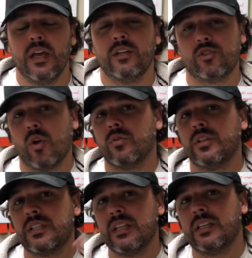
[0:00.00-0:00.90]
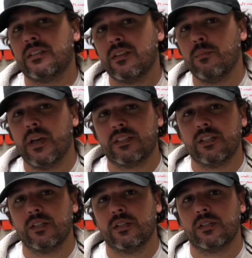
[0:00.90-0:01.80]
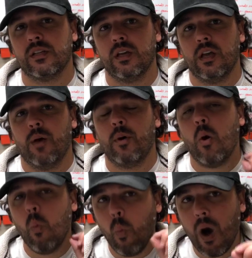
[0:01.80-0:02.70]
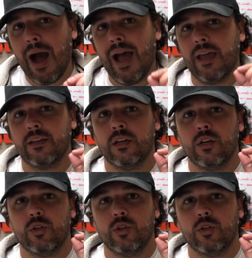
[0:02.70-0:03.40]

and start listening to the messages about why